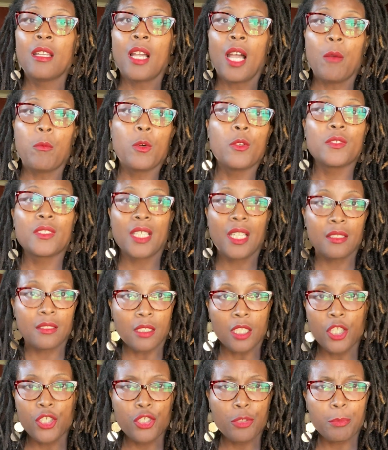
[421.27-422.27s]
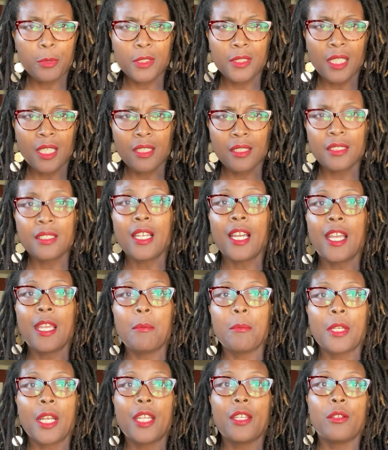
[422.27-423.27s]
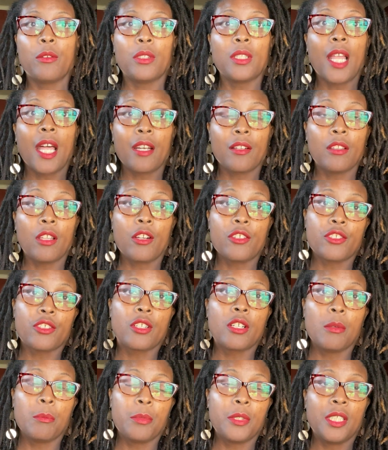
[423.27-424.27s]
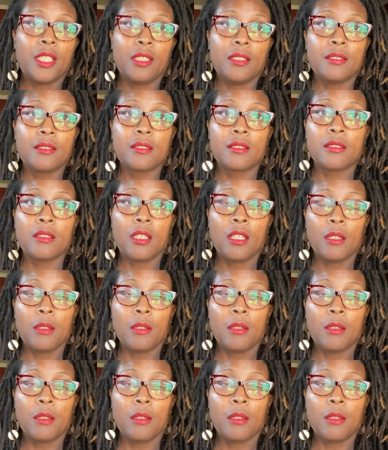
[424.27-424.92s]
I won't say it's 100% of the time, but I know a lot of larger companies,